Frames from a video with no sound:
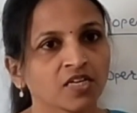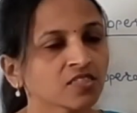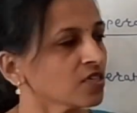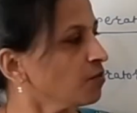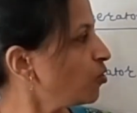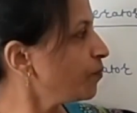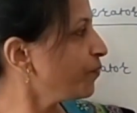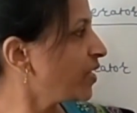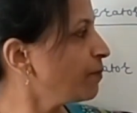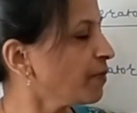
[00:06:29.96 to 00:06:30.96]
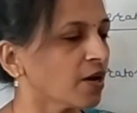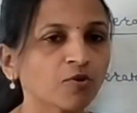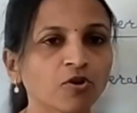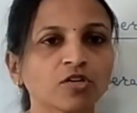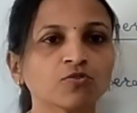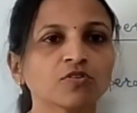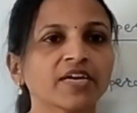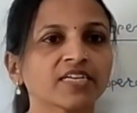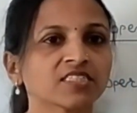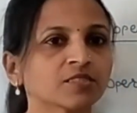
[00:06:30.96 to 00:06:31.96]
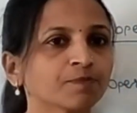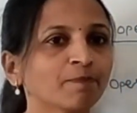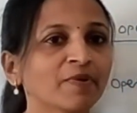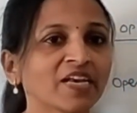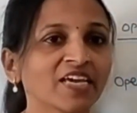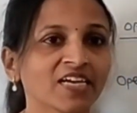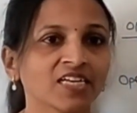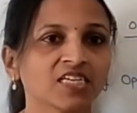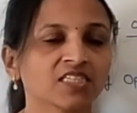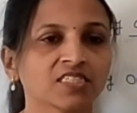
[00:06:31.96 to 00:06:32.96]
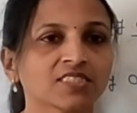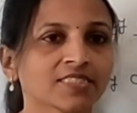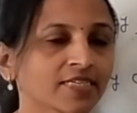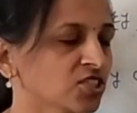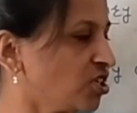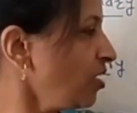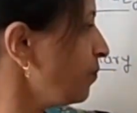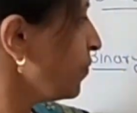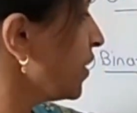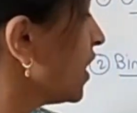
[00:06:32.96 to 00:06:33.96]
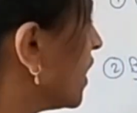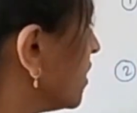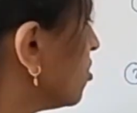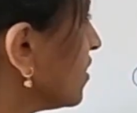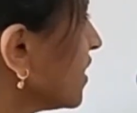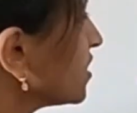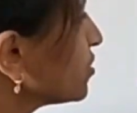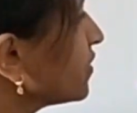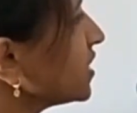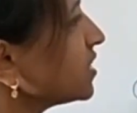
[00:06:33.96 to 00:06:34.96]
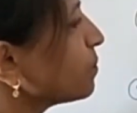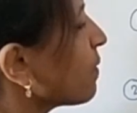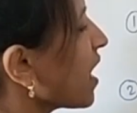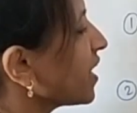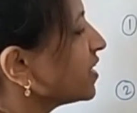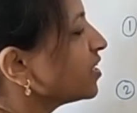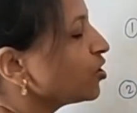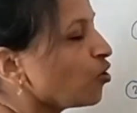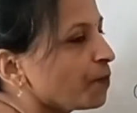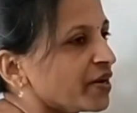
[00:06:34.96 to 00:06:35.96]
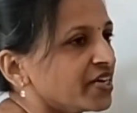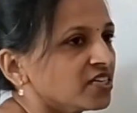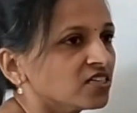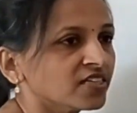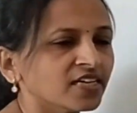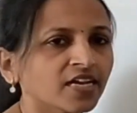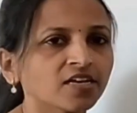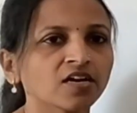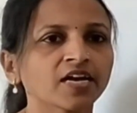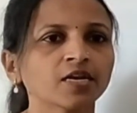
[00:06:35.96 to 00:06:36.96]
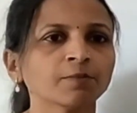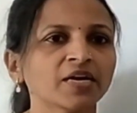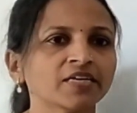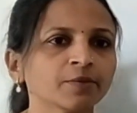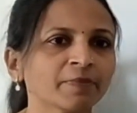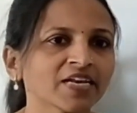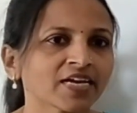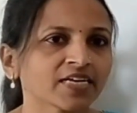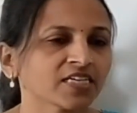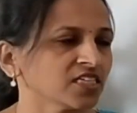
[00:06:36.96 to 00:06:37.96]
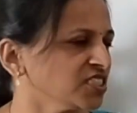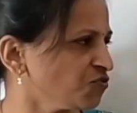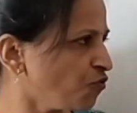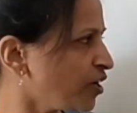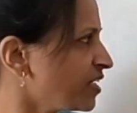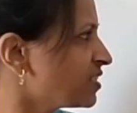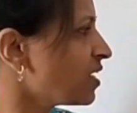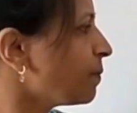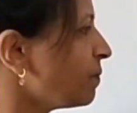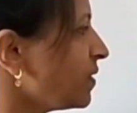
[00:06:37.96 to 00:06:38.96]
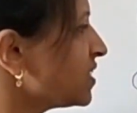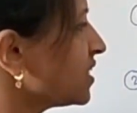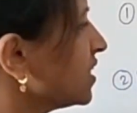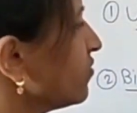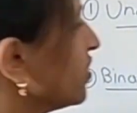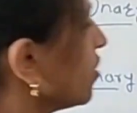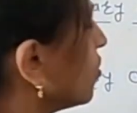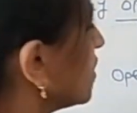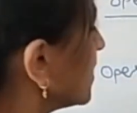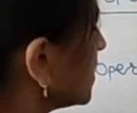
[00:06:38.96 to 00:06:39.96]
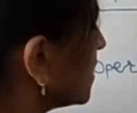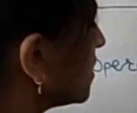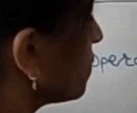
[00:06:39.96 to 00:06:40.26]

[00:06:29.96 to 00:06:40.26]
Some of them I am going to explain in this session. The next one is binary operator. There are again multiple categories. For example, see, we have already seen the